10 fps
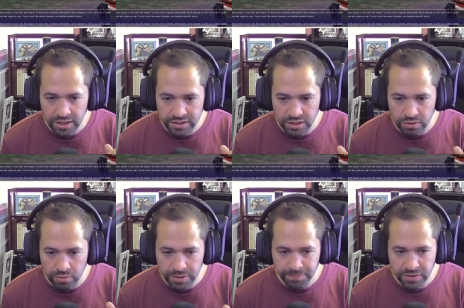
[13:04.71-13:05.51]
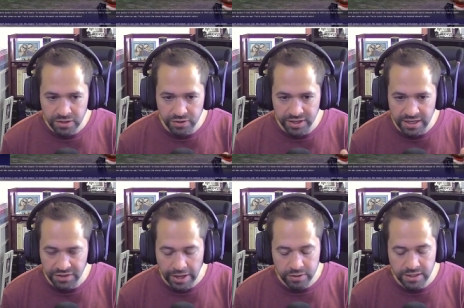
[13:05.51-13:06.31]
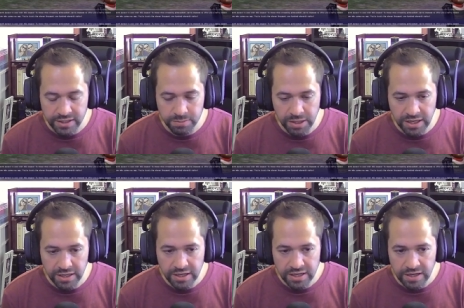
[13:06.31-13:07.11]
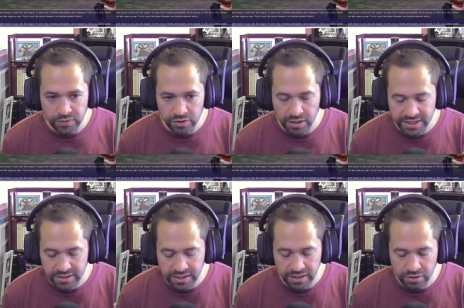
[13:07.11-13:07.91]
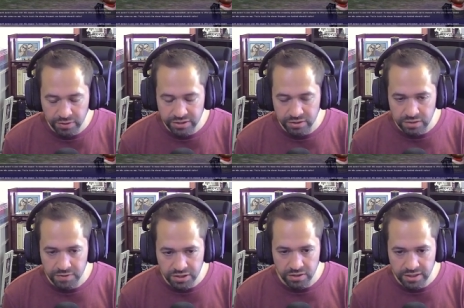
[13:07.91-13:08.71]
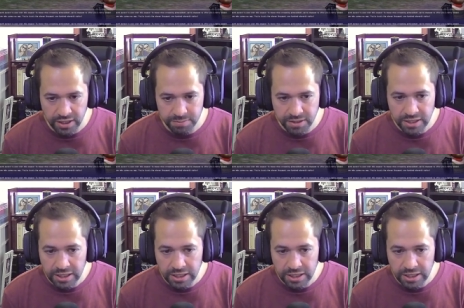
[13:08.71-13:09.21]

So you can get 1,000 XP if you collect 10 crystals of a certain type.